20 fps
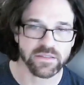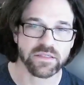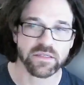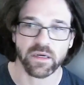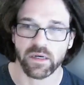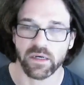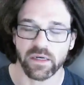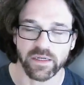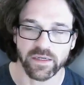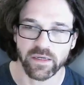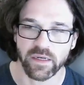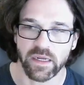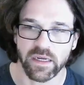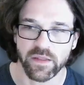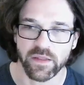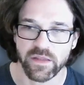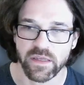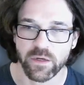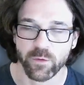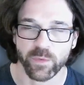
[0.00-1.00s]
on
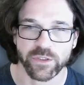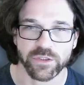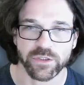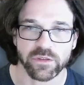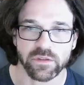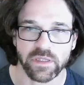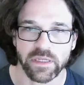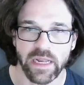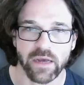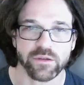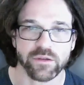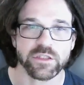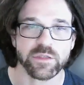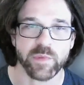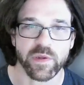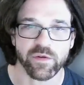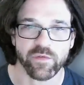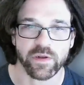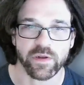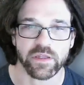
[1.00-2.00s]
the original
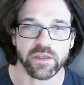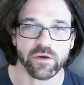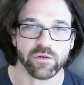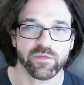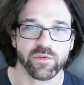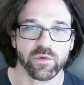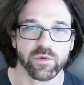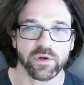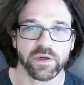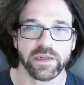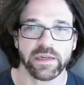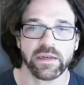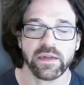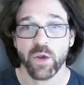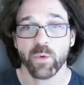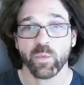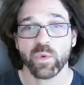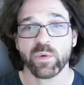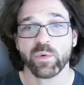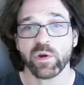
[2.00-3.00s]
announcement video for it,
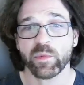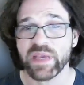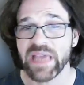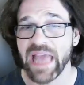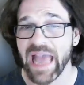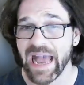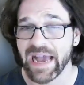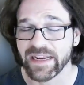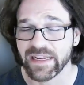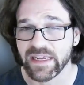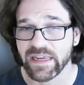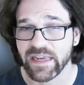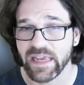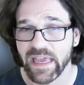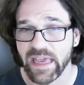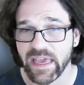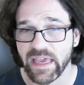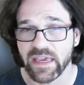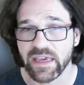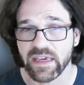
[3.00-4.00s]
we will be adding
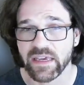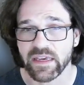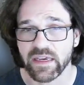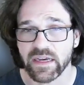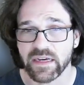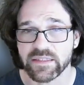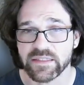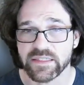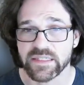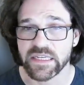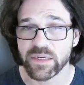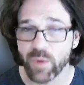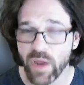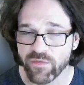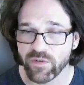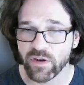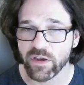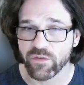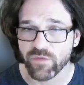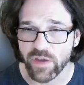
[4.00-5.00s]
a
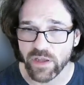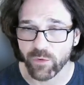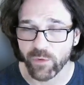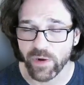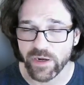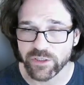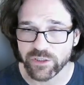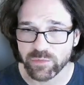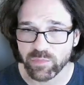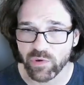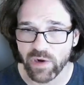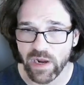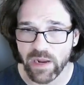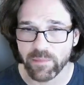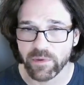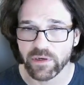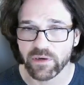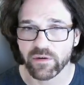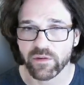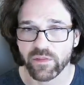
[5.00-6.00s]
Z-Wave configuration
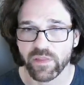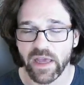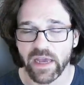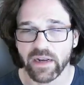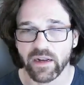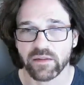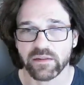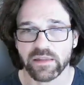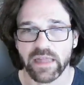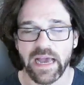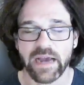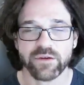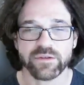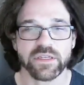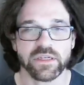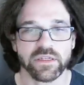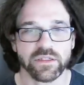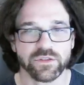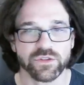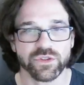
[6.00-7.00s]
parameter that allows
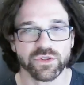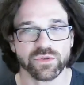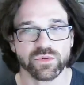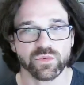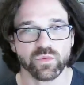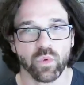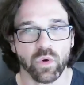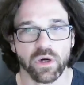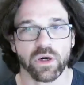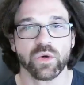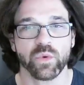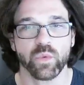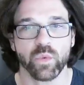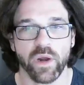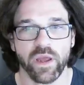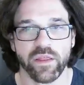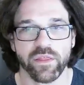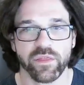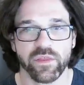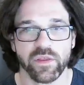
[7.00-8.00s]
it to work
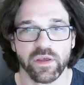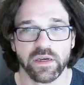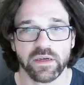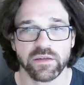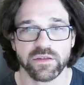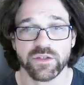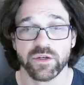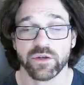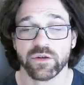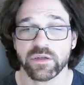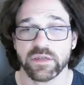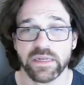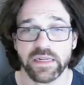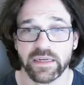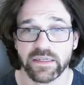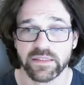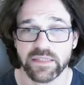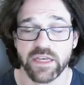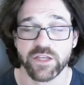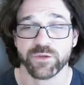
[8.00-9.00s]
with certain
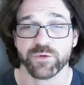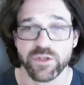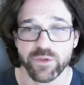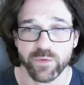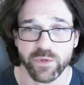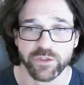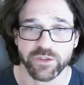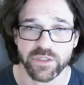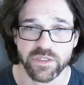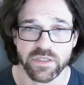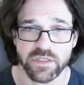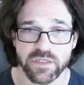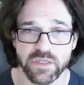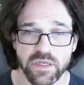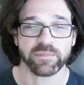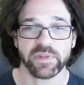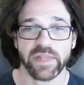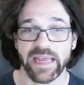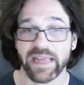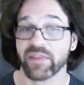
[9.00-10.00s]
accessory switches,
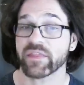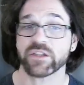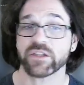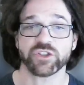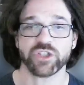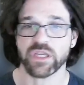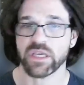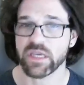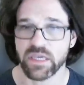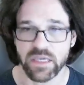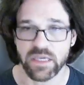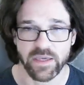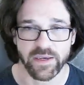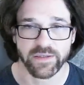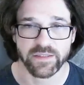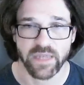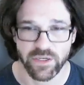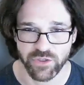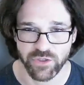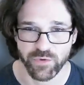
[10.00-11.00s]
like the GE
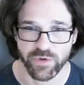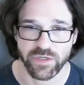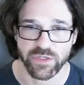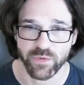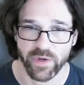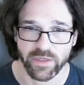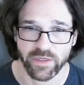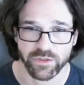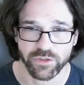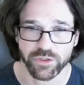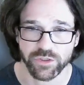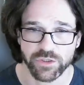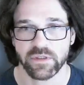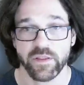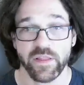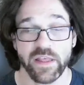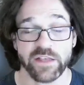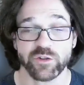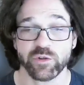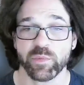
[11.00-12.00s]
accessory switch.
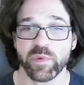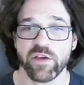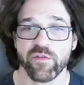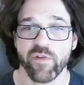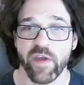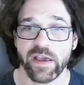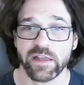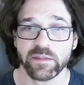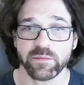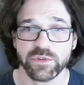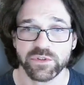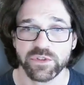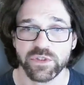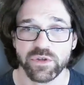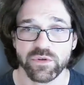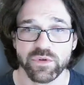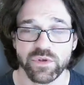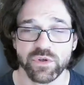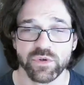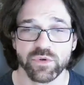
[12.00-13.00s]
This will be available to
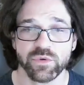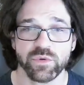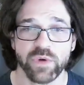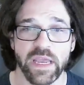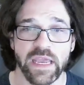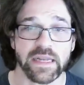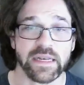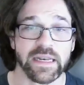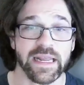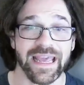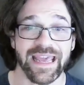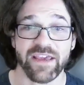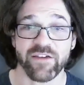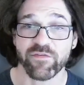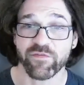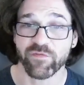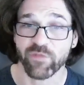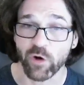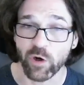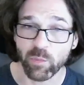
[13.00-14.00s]
you in a
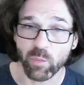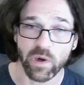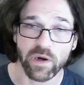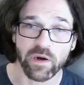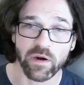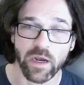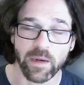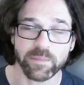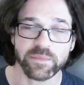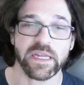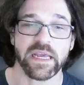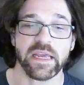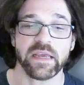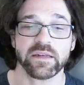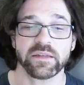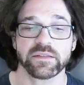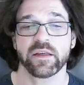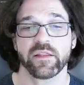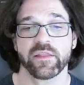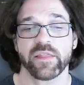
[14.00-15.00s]
firmware
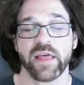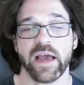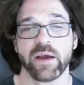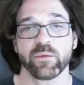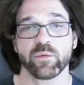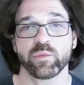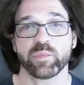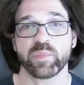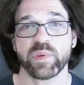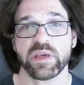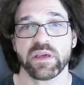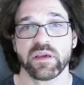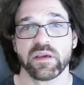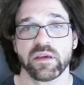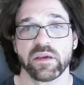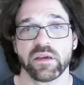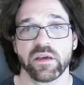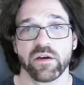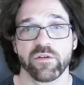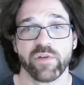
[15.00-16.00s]
update that will
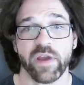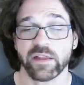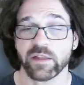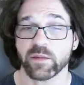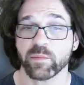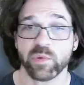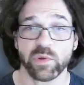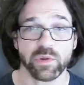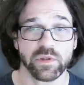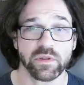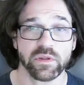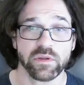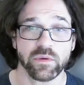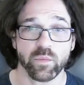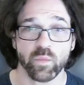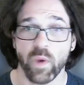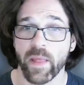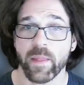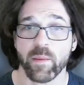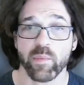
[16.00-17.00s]
be available
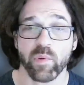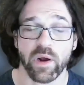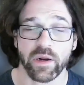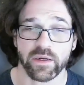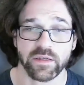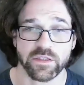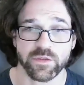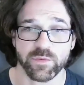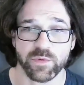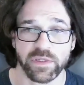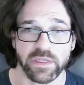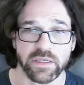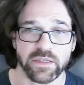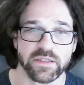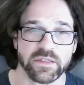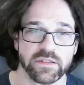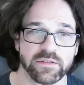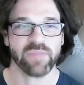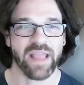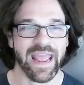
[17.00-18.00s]
when the product is
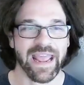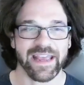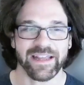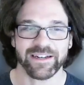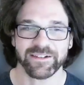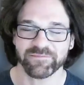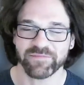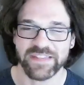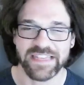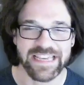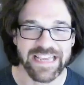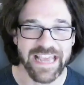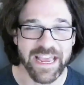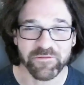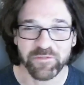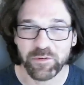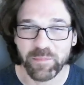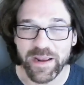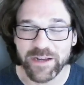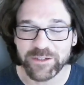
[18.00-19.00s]
released. And the
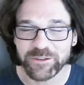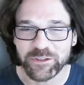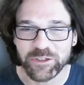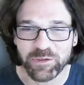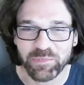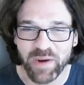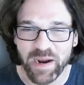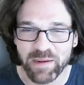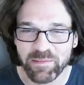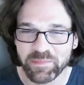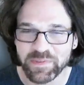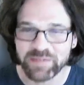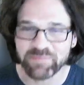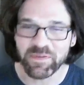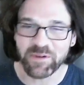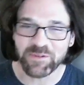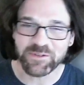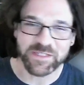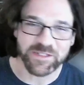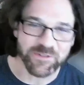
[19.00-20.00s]
information you're probably
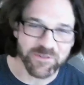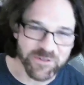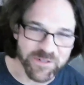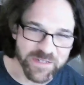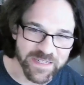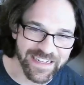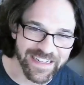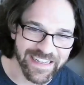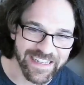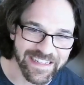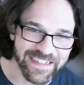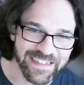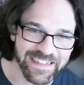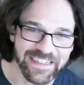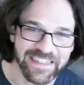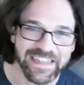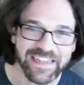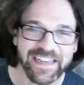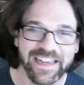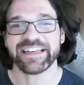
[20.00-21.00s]
most interested in
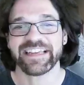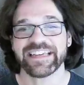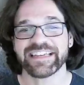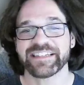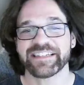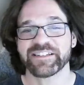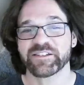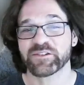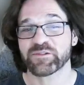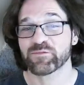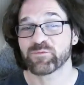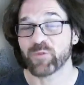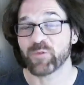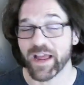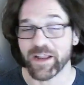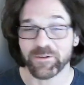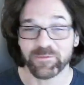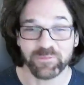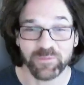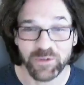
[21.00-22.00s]
is
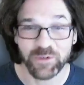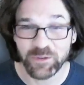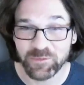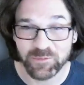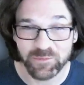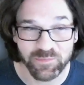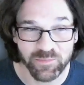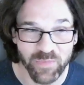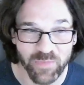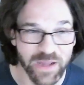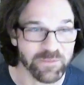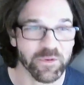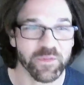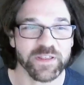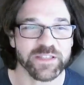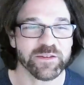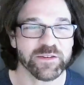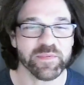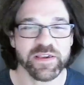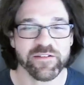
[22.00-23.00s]
when will
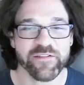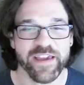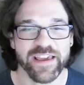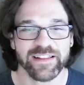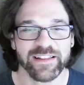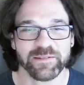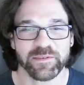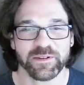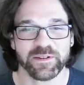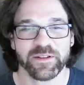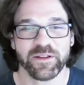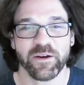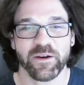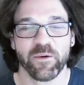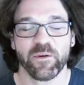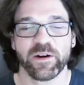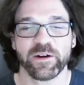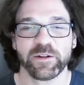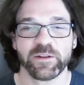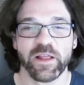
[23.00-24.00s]
this be available?
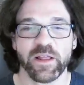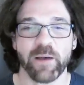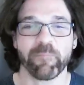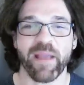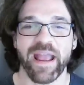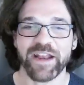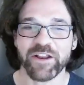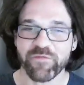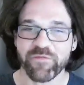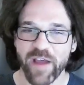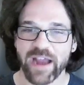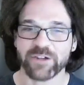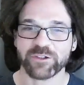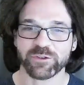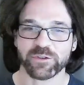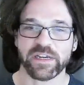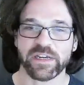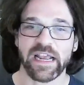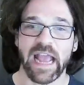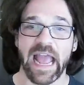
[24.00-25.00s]
Well,
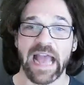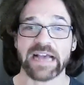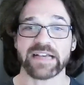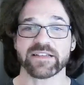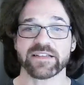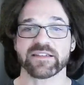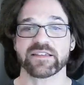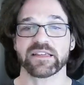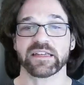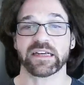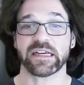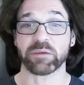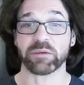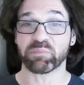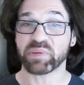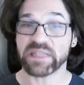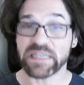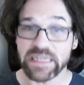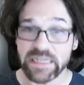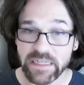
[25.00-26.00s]
manufacturing has
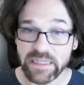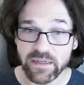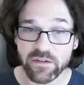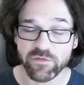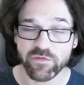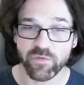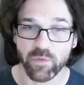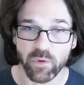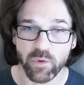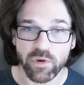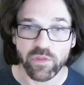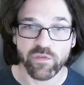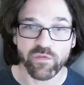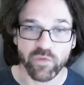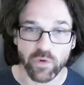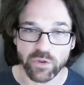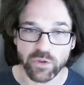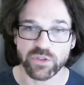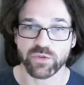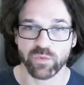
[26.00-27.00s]
completed for the
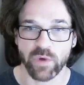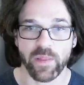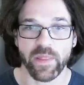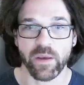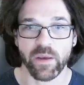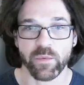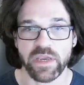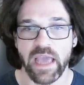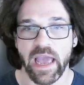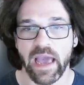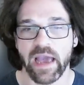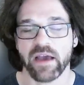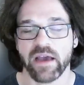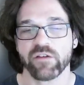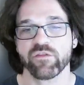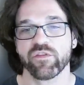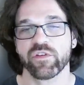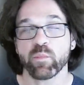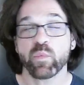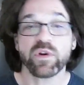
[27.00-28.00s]
first run that we
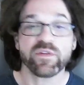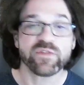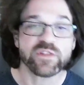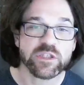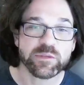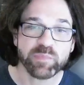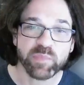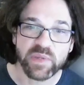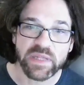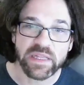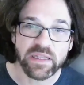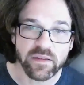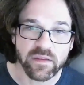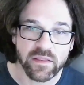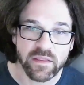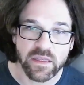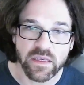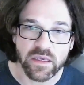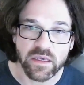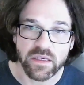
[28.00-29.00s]
have. We've split
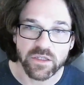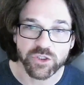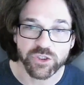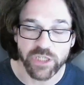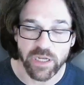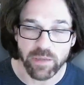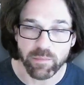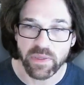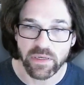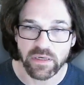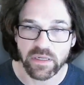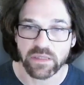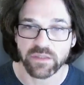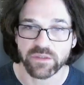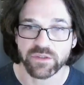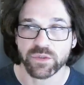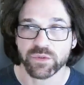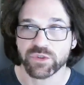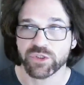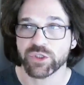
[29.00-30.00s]
the shipment
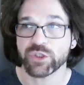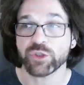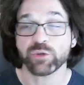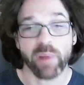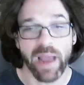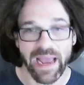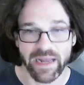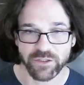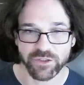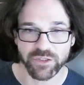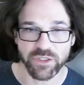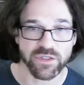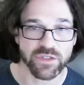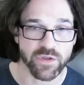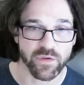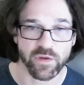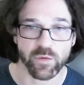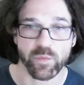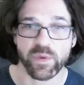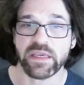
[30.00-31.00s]
into 2 batches
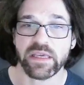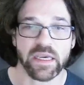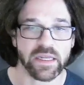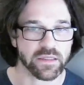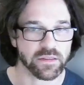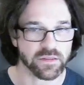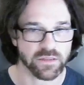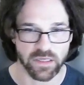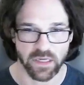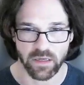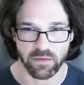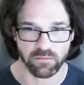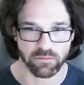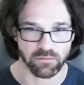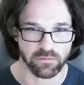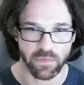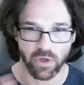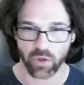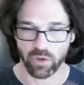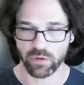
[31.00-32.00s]
so that we can get
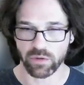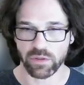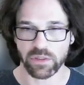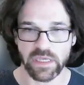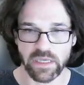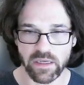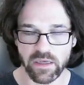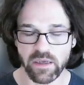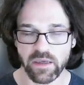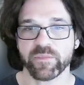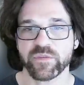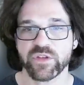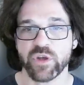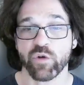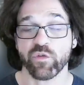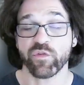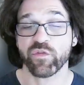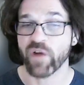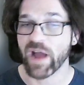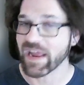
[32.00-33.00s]
some early.
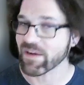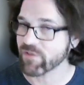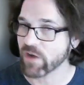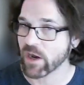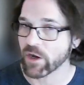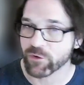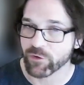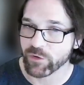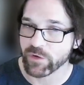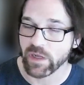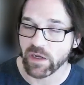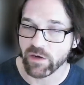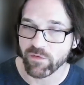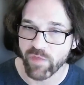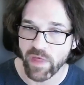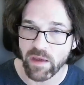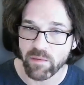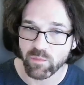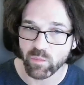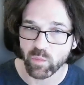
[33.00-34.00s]
So 500 of
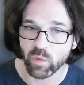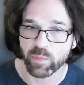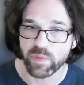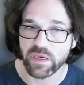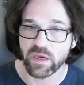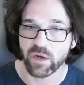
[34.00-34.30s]
them will be